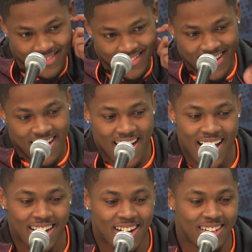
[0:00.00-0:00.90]
Nah,
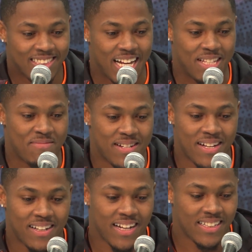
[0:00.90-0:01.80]
I ain't contact him or
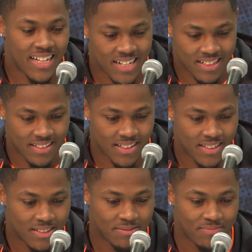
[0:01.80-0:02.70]
nothing like that.
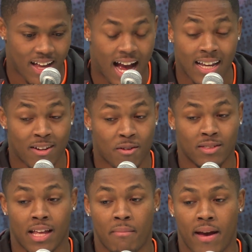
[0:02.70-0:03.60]
I didn't know it
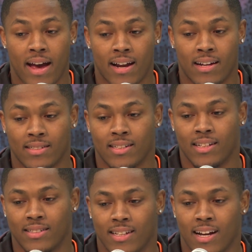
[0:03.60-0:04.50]
was that bad,
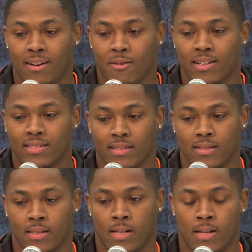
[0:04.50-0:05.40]
honestly, until I watched it.
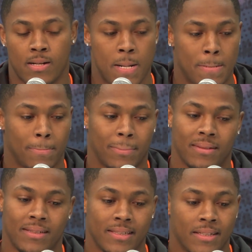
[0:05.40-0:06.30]
But
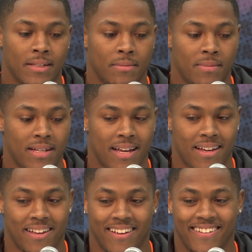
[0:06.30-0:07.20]

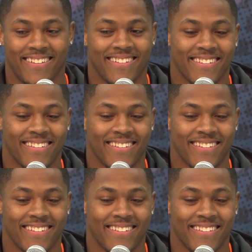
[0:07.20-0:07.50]
yeah.